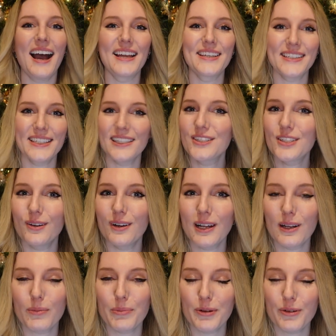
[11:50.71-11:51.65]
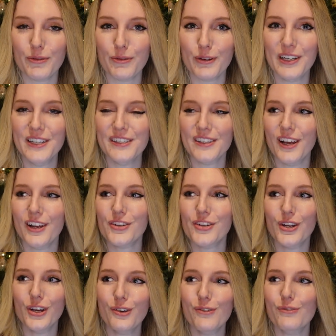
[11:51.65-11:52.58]
I did do a little bit of
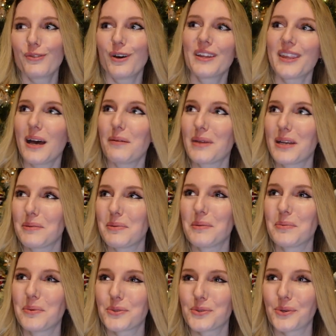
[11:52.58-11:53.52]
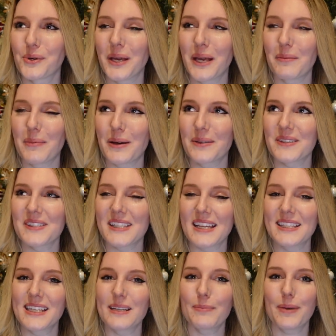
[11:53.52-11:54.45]
research, couldn't find that many people talking about the
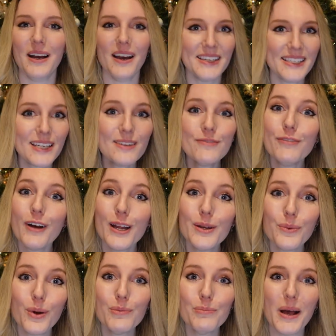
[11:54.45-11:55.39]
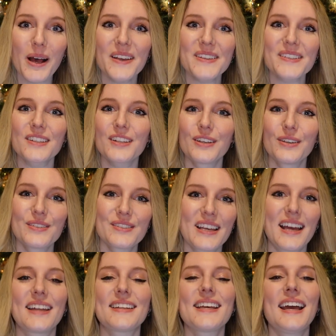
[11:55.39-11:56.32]
setting, but I did find one person who
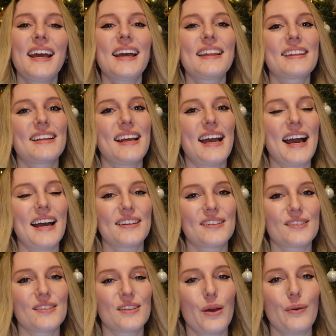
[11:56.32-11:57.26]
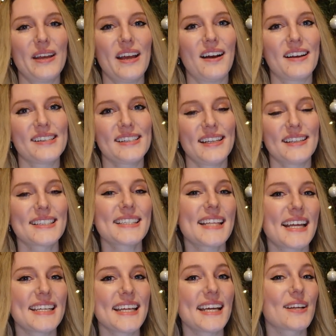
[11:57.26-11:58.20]
said that it had a snowy, icy
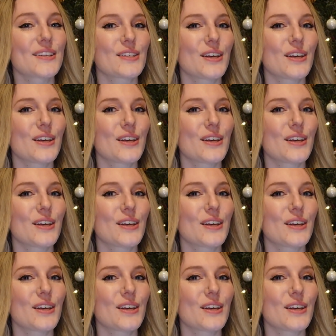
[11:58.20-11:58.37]
aesthetic.